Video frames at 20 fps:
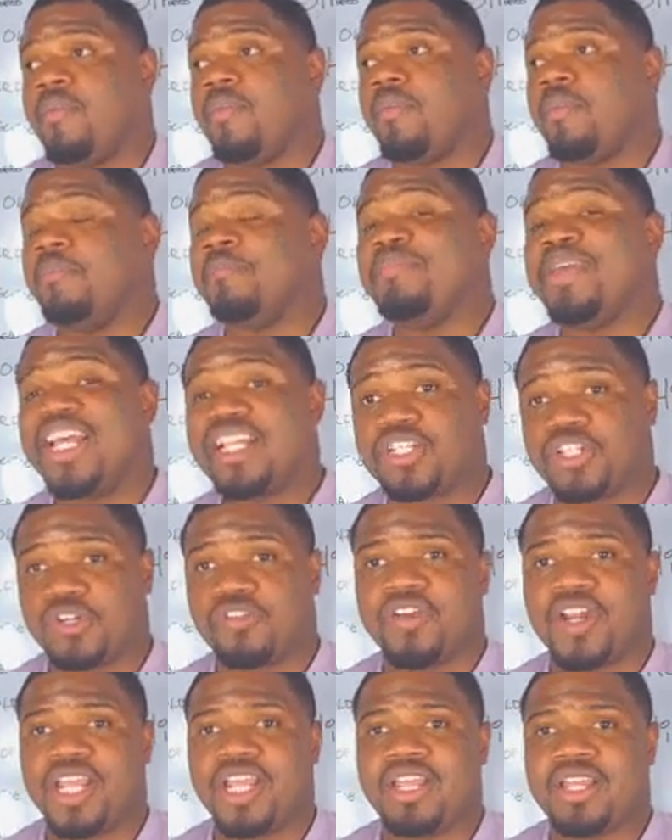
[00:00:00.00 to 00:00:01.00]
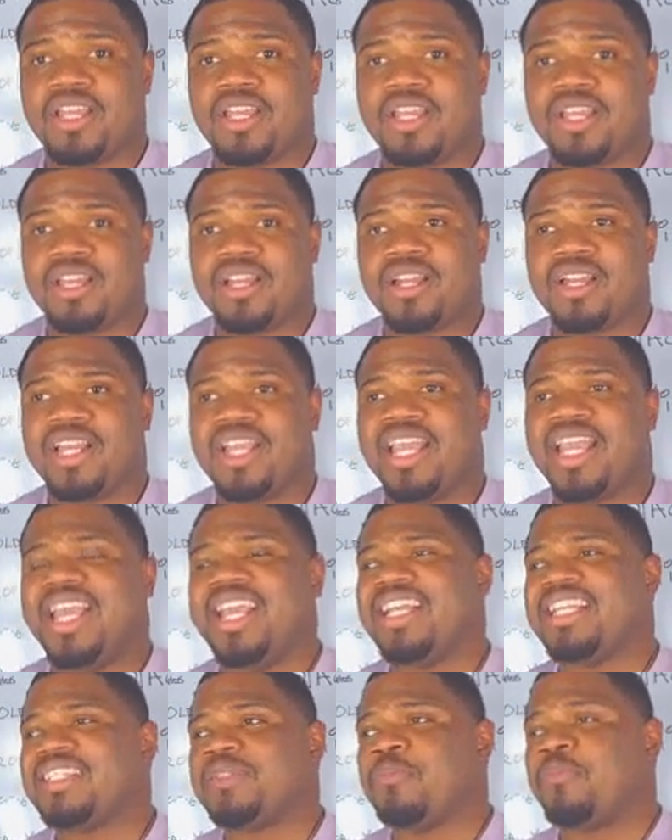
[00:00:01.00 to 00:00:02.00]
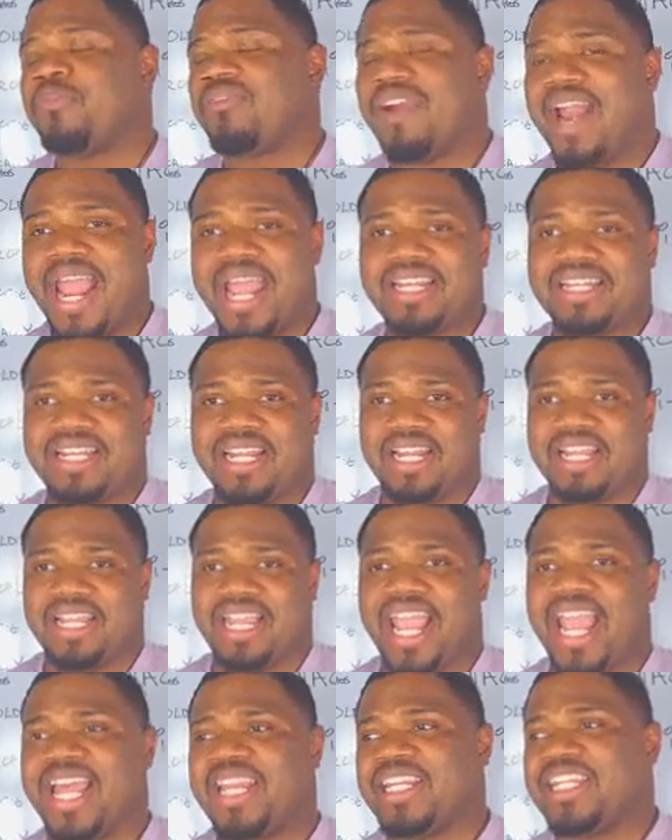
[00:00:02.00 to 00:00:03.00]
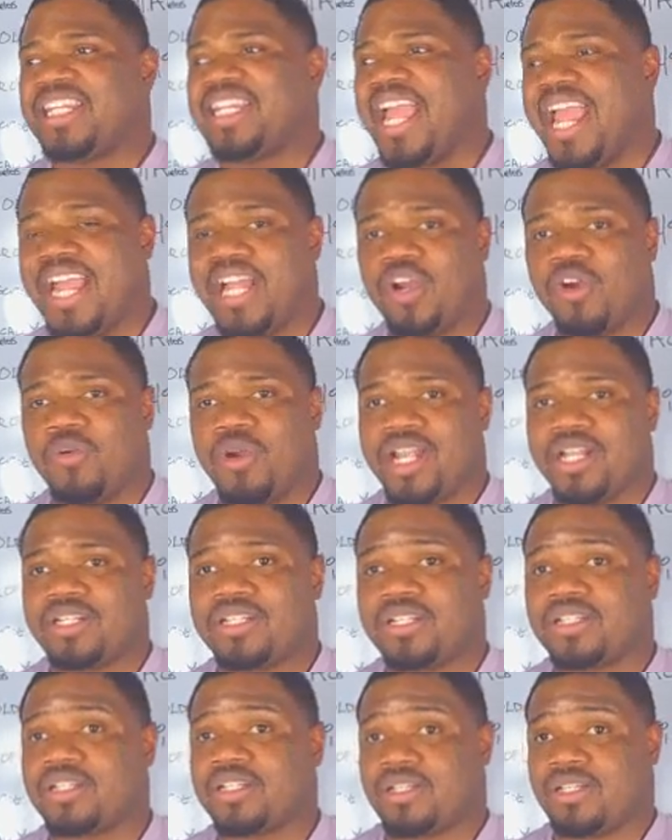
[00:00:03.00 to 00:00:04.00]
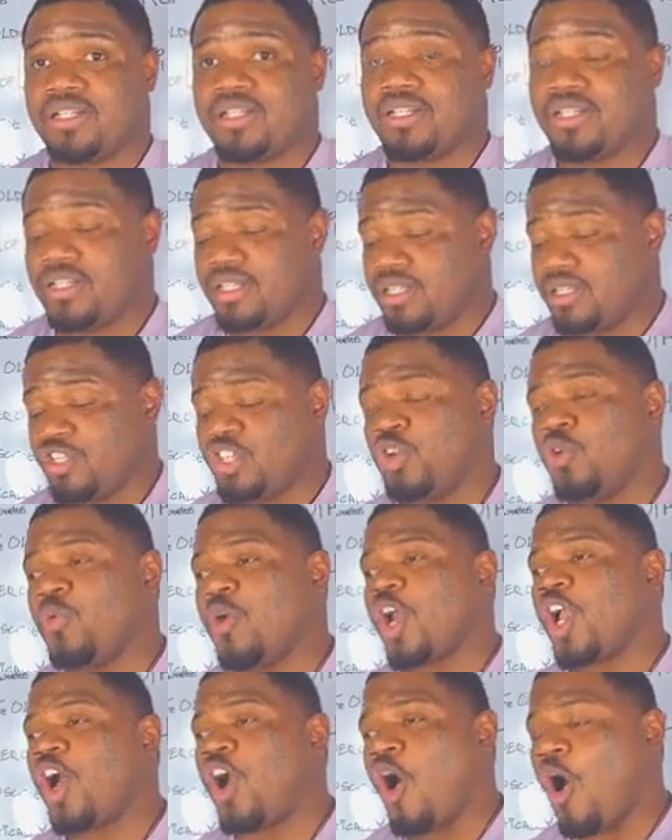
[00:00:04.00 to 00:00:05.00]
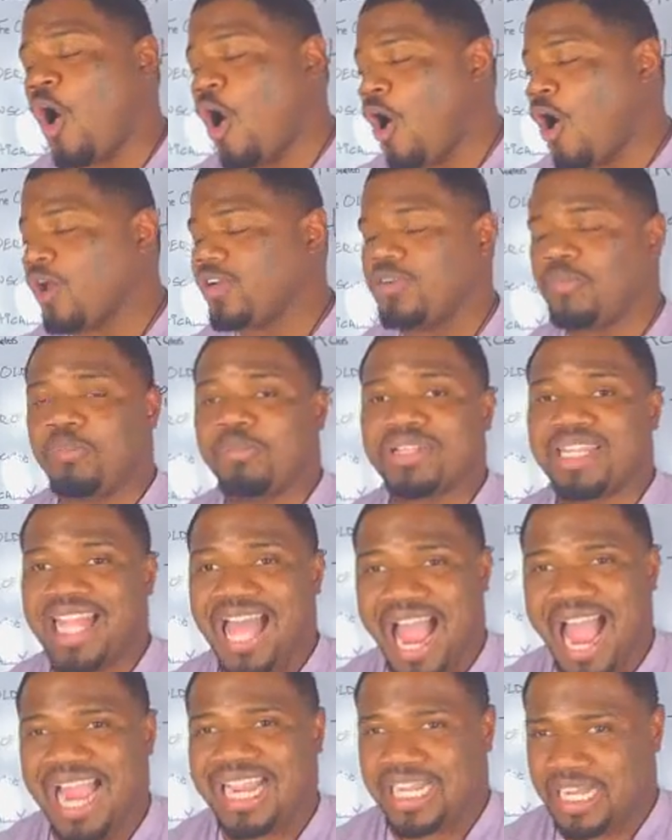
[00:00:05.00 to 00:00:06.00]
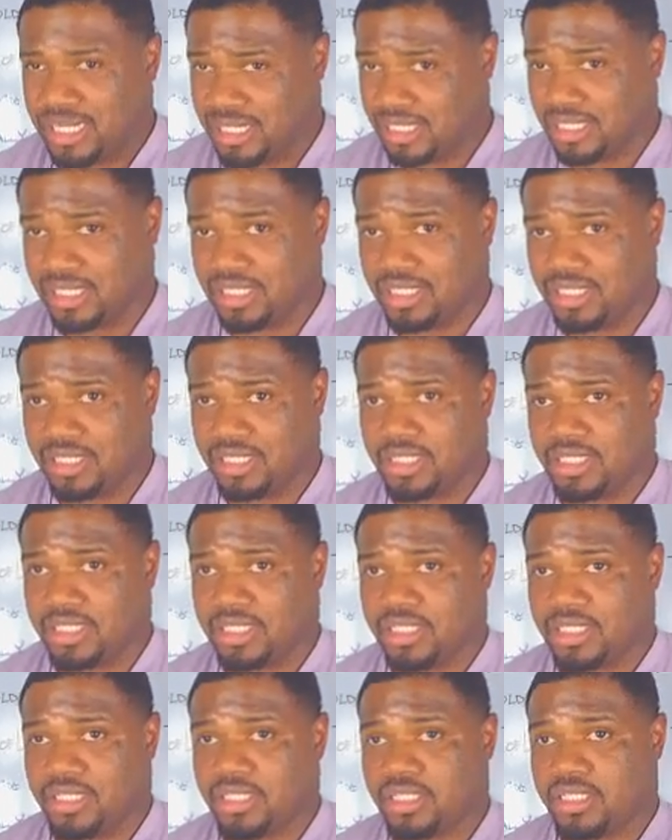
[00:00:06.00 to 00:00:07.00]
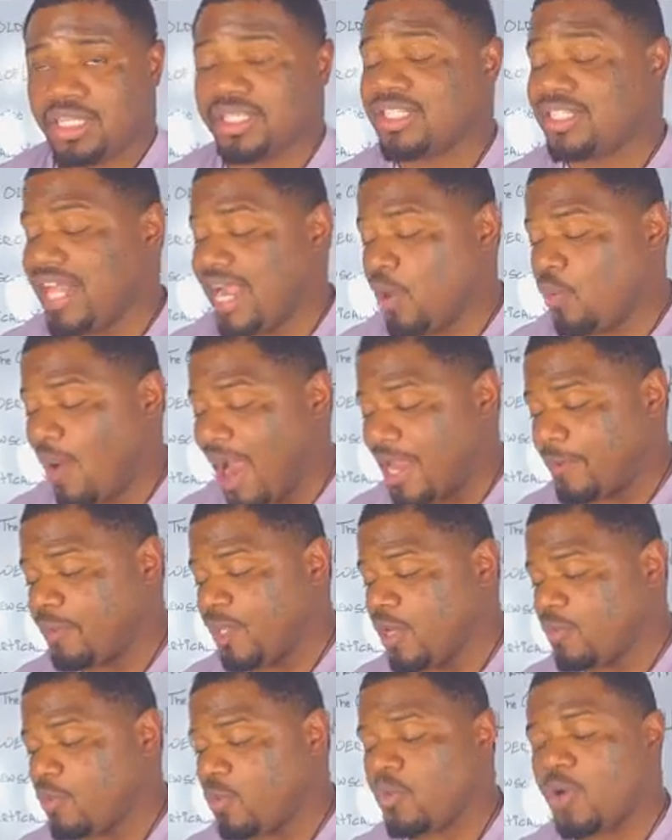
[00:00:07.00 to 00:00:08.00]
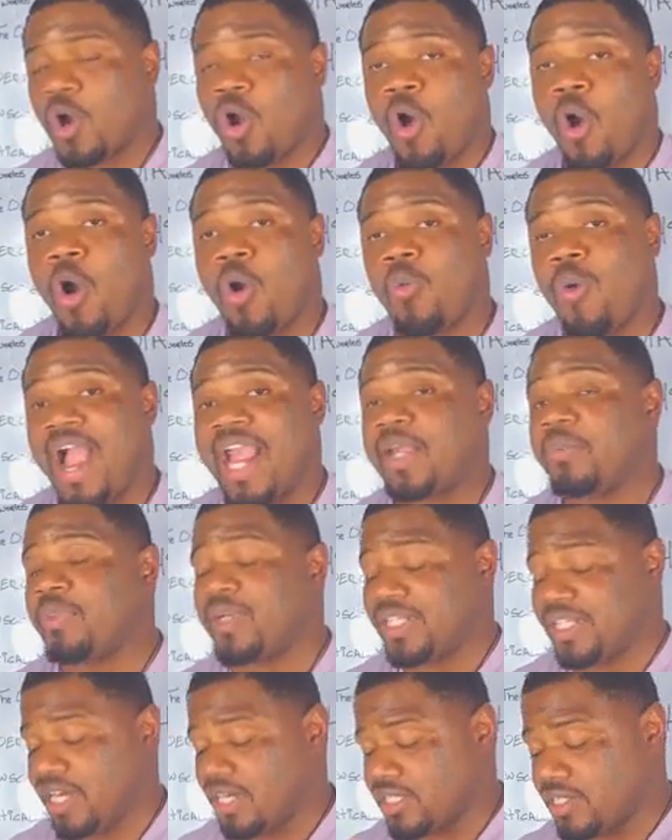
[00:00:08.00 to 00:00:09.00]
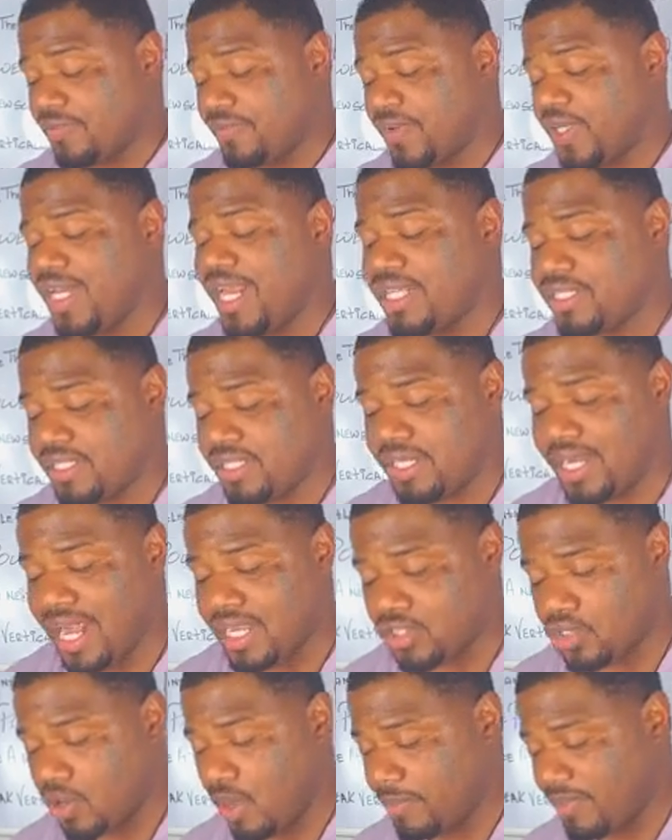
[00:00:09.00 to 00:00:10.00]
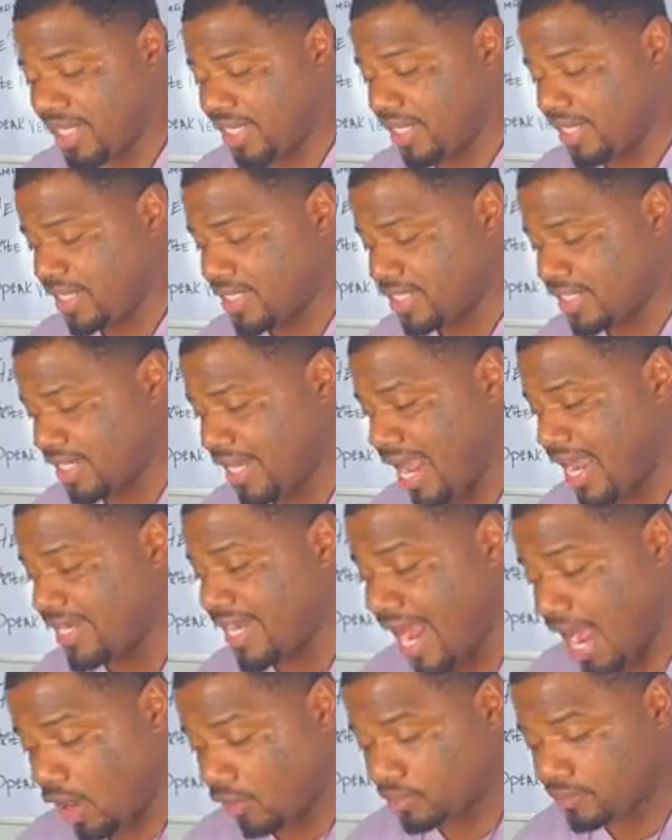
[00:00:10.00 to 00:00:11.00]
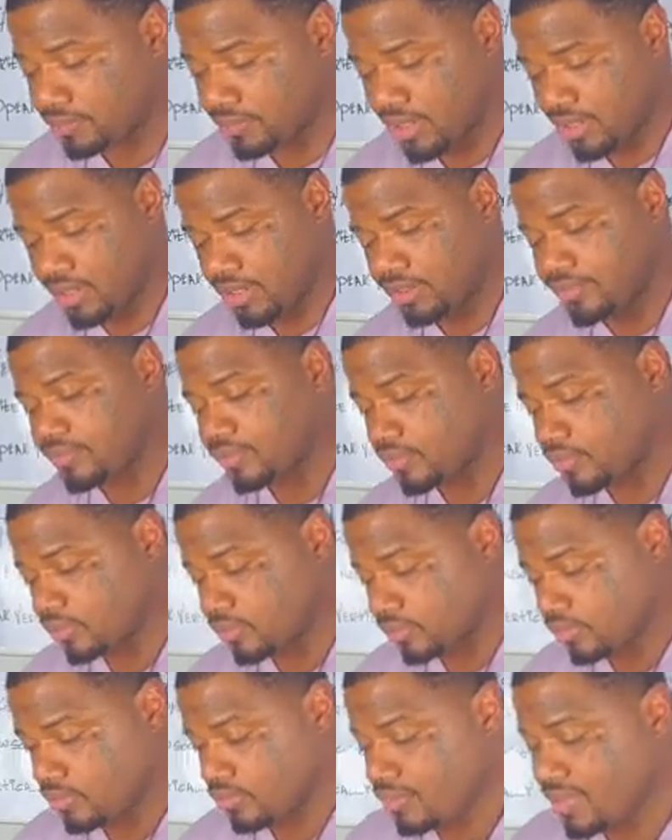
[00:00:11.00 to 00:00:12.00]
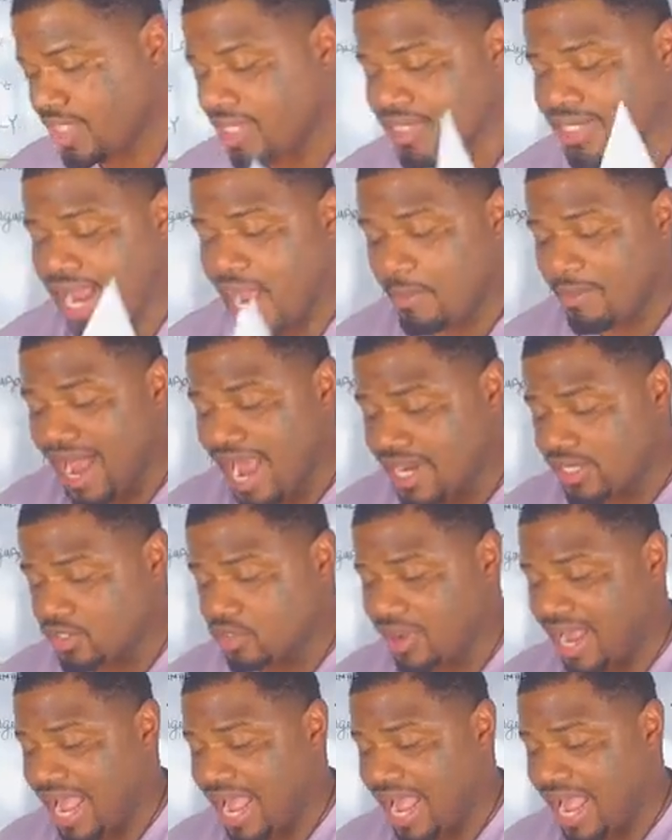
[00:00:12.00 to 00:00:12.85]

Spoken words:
misery is branding and language. You were called black. Just like white people were called white, but there's a finesse to that. So I'm going to get into that now. Now, mind you,